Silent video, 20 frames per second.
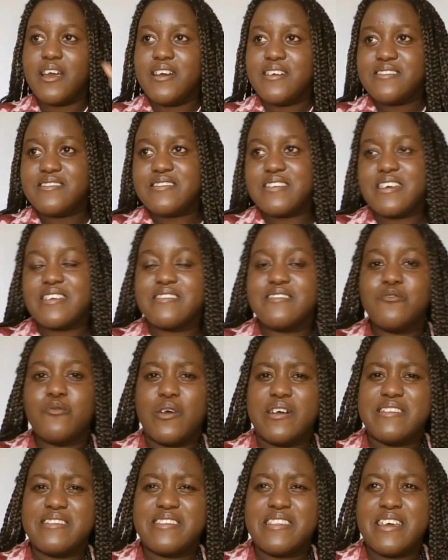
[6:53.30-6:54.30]
She's like, she
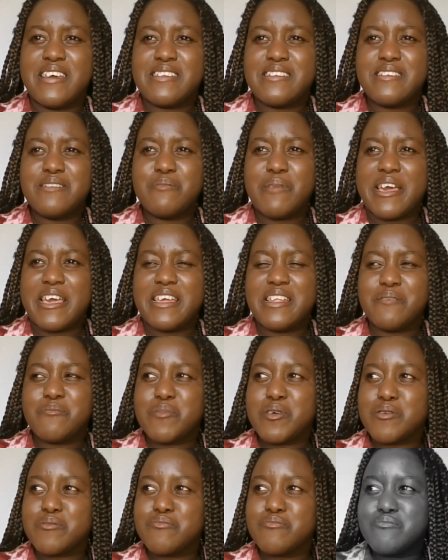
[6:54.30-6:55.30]
wants that. In my head, I'm
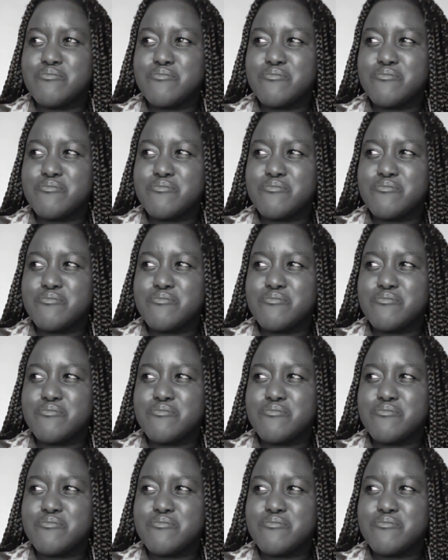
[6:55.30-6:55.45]
like,